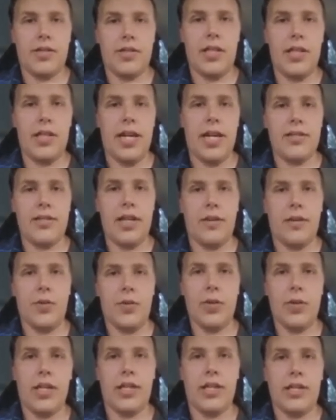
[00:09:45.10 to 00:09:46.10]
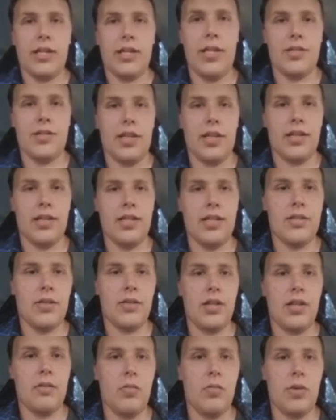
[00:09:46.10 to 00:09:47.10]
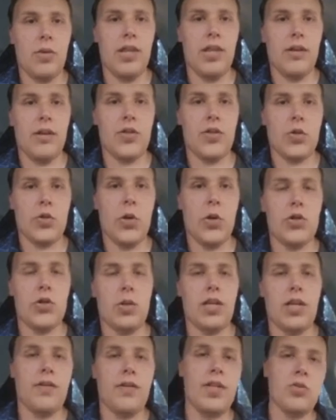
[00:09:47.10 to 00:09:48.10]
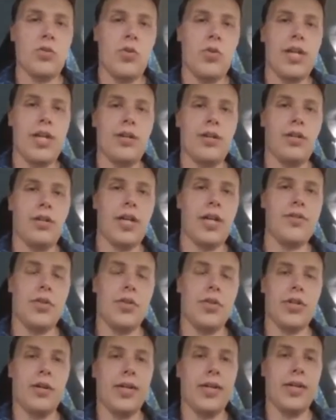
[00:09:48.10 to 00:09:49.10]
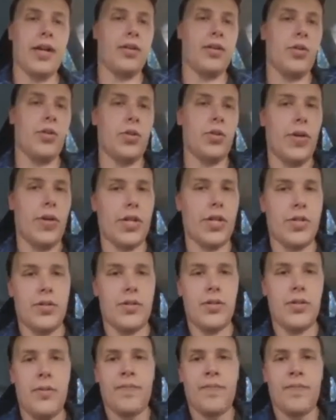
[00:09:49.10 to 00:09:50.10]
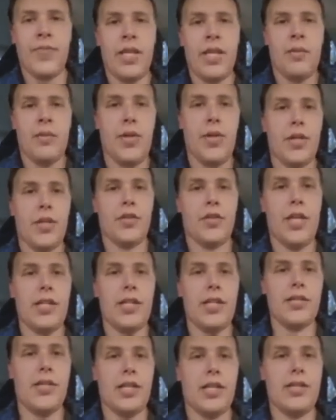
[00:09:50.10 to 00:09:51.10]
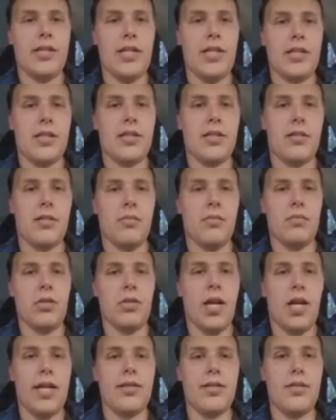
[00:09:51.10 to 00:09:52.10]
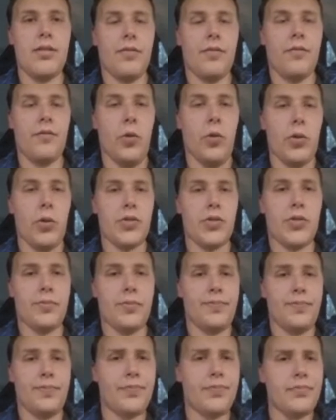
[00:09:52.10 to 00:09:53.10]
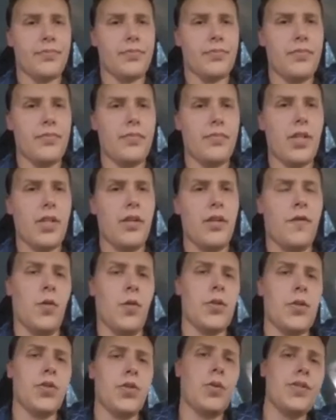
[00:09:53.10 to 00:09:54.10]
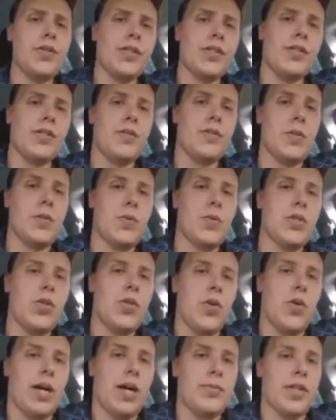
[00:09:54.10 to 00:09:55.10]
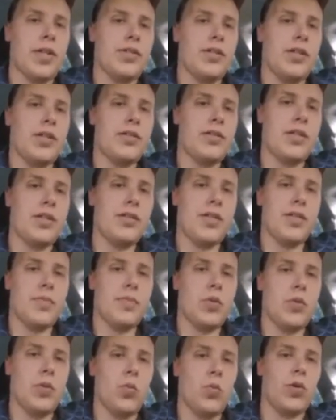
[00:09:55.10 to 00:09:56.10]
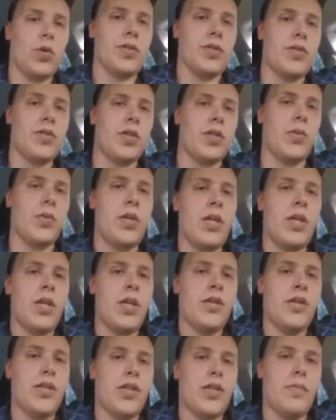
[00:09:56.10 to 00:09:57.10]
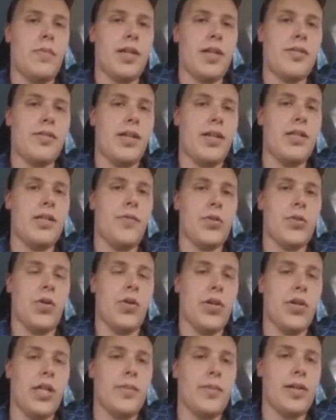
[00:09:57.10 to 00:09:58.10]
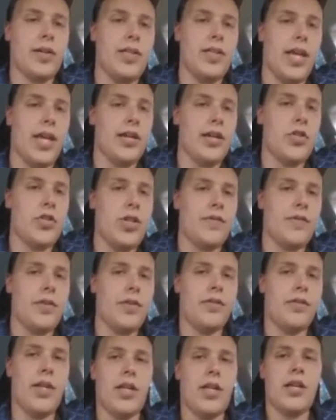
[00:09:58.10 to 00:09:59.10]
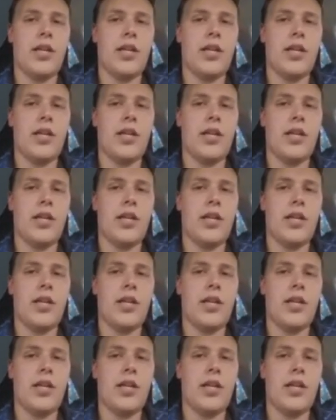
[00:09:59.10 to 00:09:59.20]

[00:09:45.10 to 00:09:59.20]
that is like if you're looking at these. Like these are when we think of a charge, we think of these radial lines that are coming out in all directions. But the thing is that these lines of force always exists between two objects. It doesn't exist between one. So this can make sense if you're talking about the energy of the thing,